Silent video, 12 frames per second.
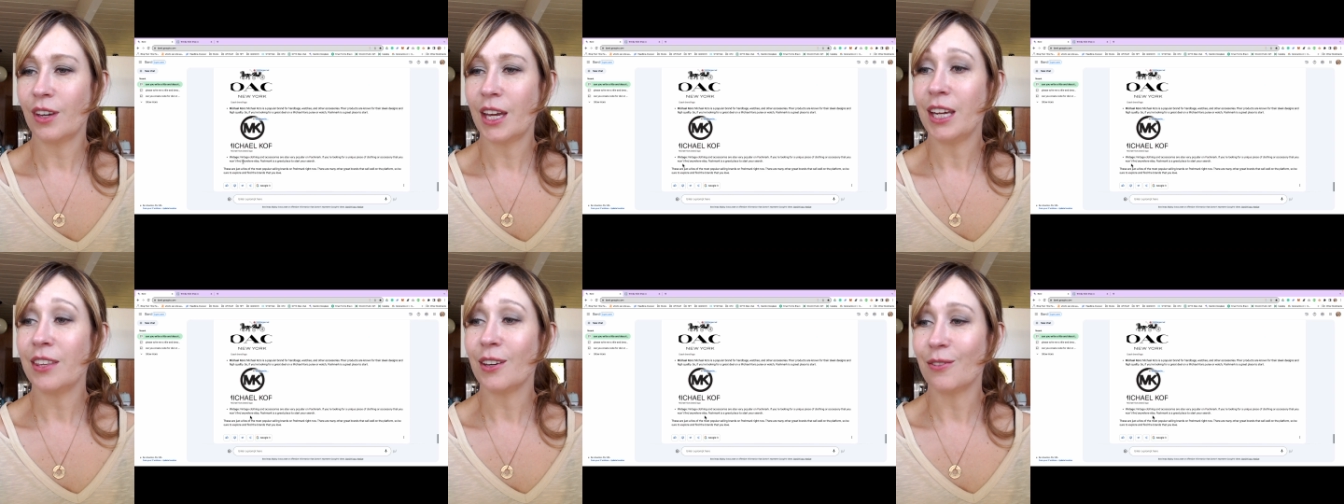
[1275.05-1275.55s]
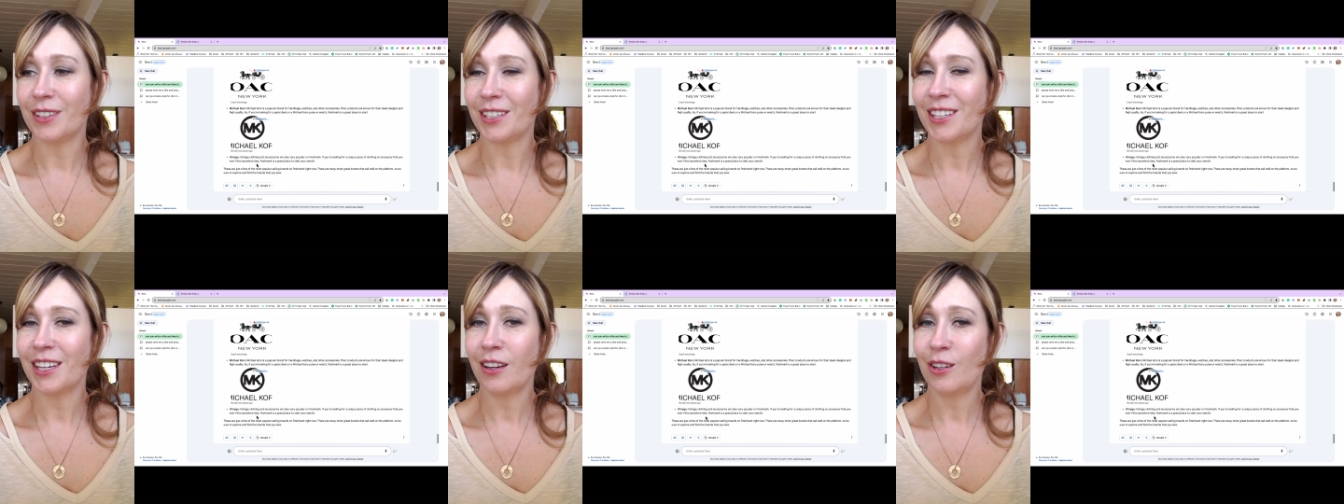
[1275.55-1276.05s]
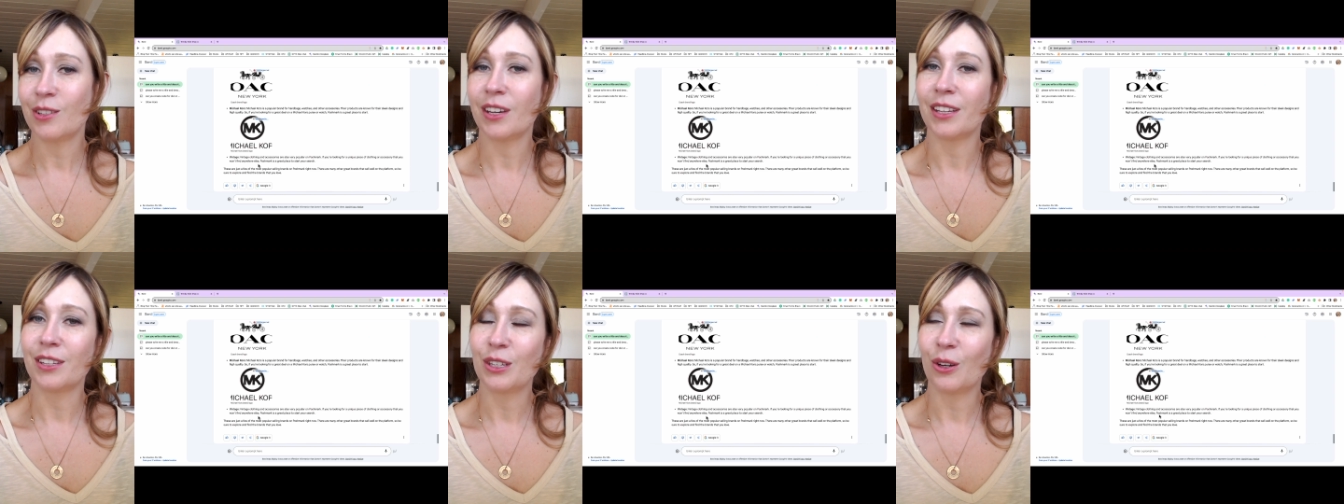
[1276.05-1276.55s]
anything vintage,
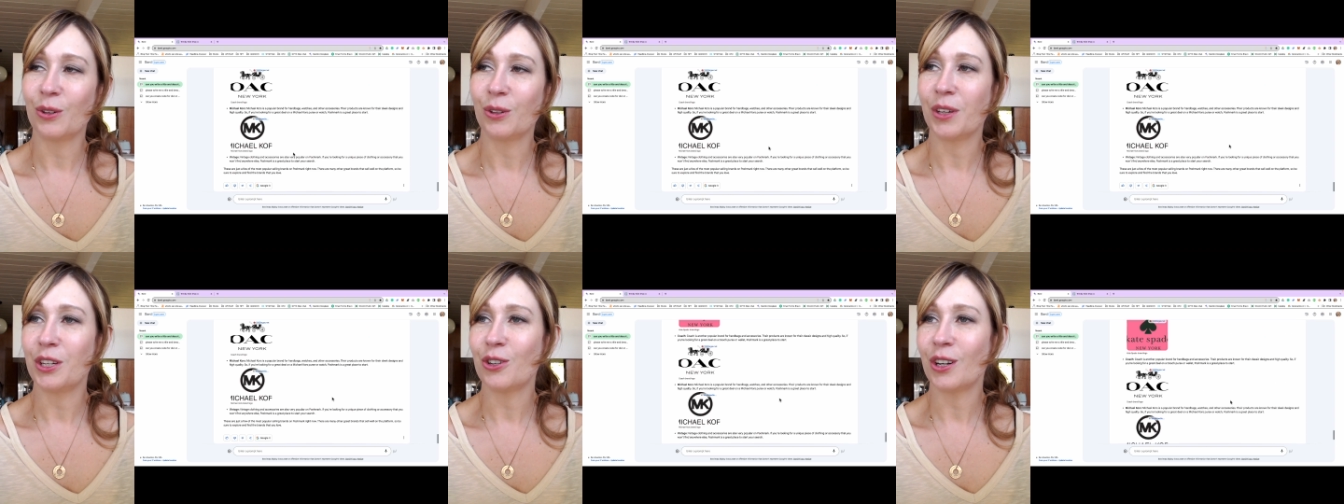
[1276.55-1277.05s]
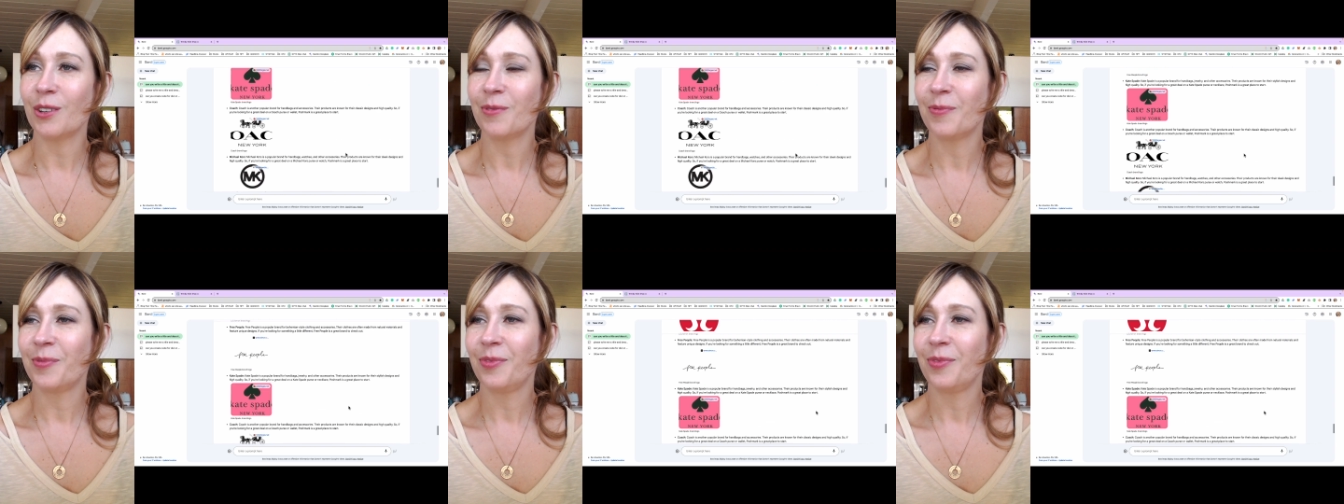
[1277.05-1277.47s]
that's totally true.